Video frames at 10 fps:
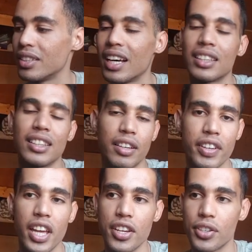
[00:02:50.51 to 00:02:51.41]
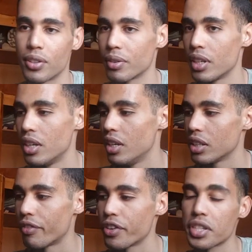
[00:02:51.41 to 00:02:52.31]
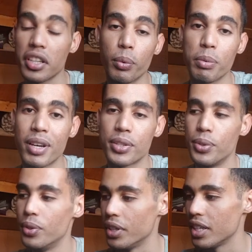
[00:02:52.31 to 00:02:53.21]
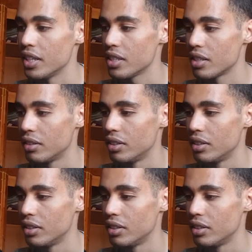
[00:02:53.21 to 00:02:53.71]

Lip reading: that navigation? The first thing that we must do is